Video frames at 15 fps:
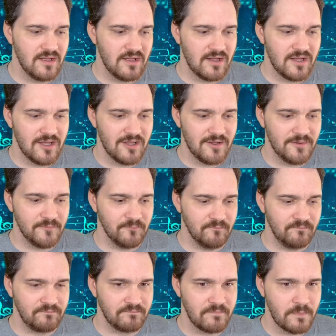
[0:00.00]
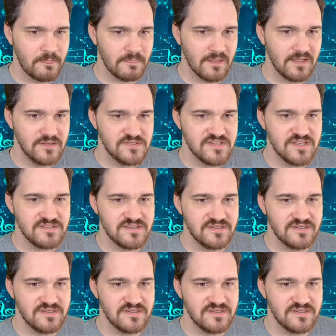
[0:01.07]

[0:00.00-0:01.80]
it says that